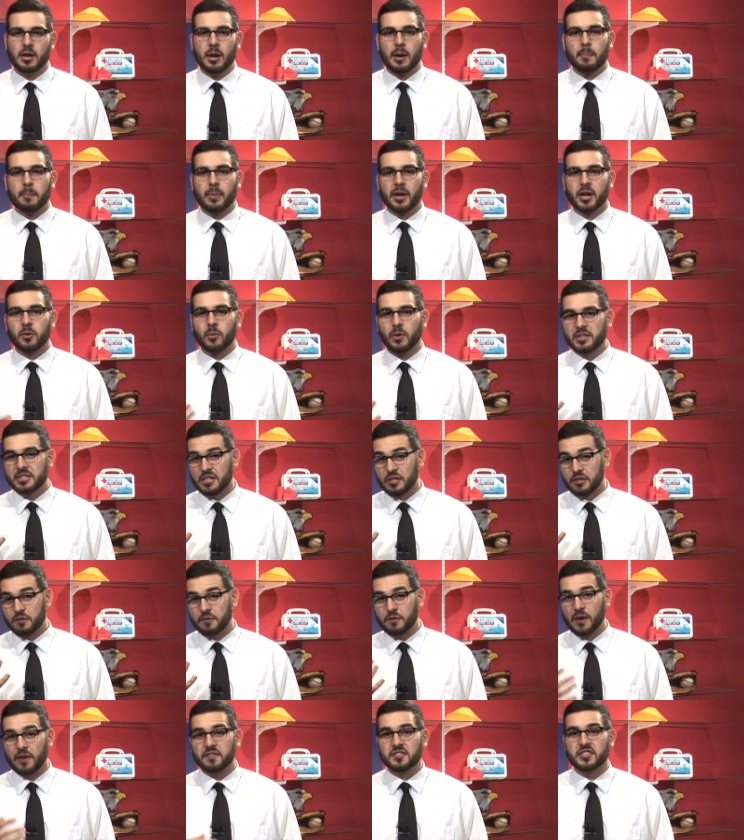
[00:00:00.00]
Brady wins his
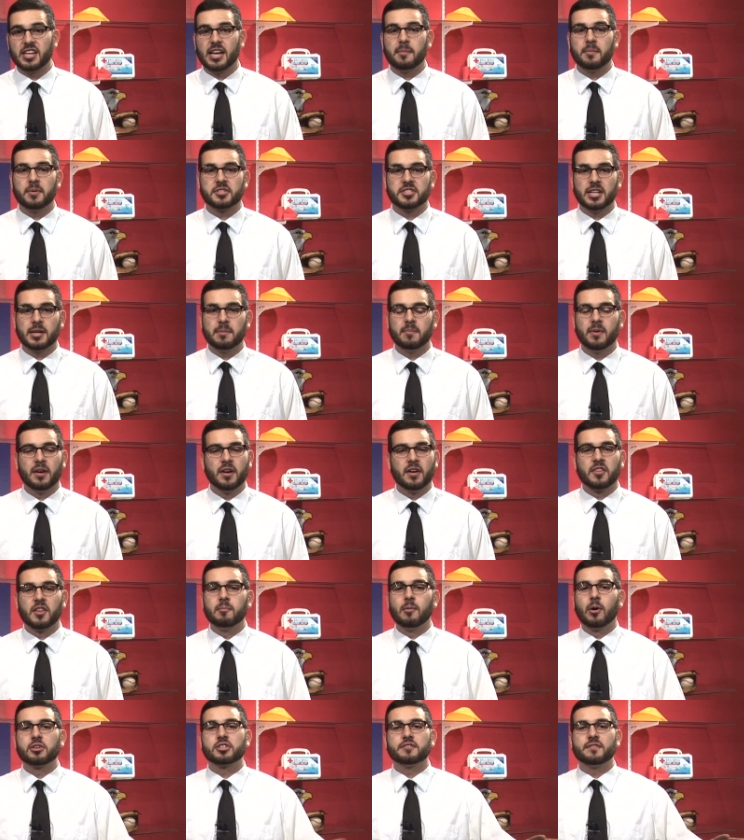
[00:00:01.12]
fifth championship, the
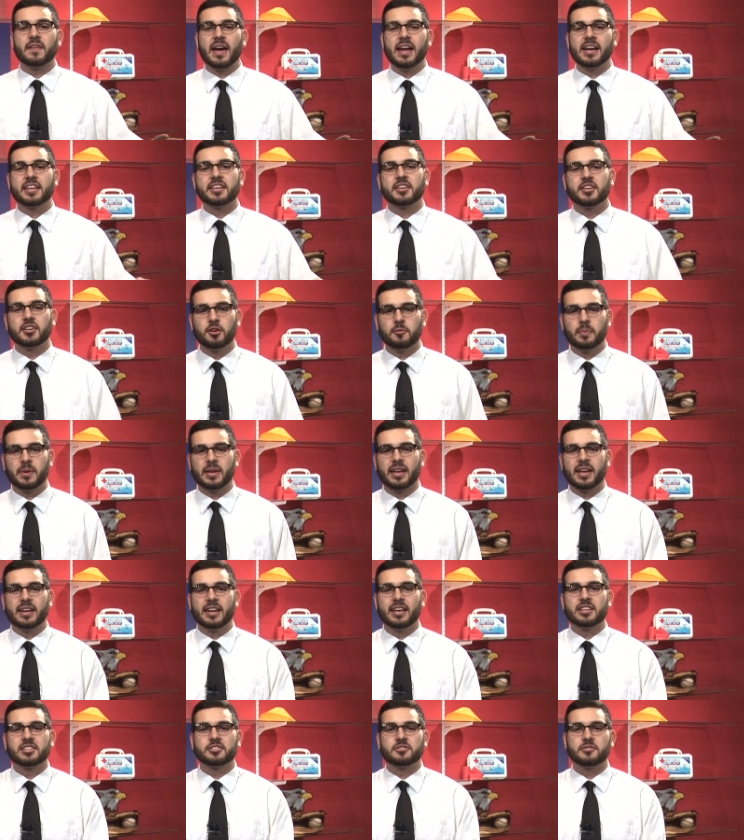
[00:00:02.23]
most of any Q B in
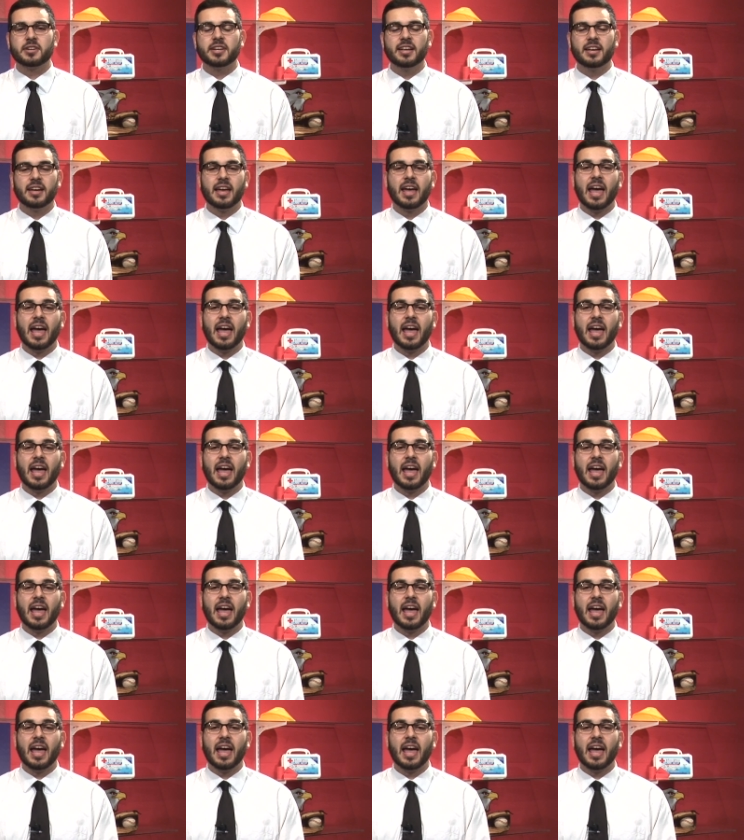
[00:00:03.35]
history,